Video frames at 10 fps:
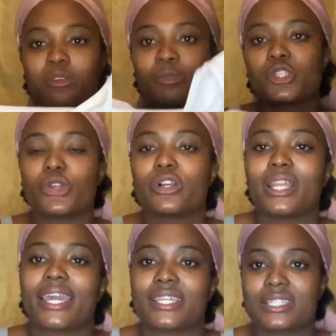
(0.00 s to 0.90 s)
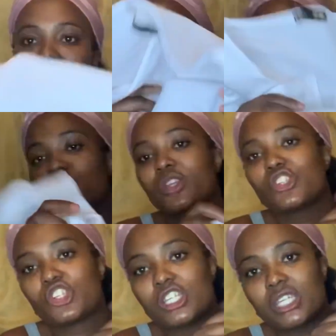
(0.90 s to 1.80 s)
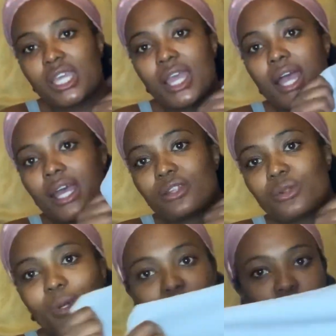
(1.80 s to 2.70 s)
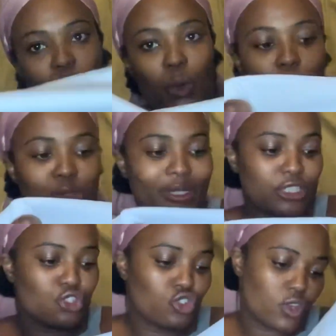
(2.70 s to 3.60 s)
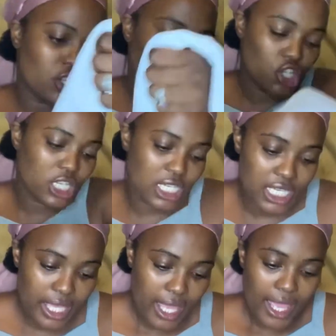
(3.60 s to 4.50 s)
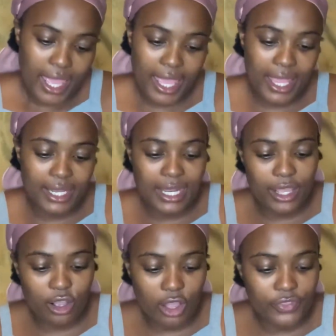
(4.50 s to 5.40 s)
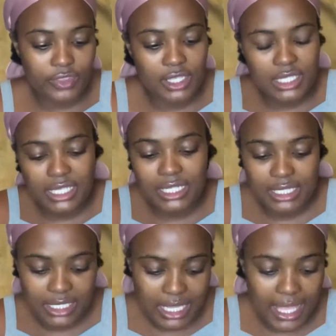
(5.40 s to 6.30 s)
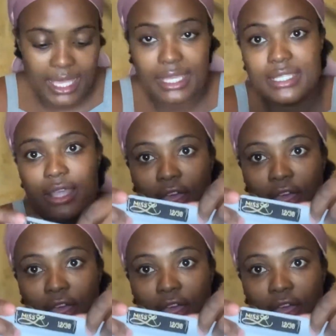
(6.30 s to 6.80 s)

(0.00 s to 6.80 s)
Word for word: the material. Like it's the stretchy. I don't know what it's called, but it's stretchy. And I got this in a size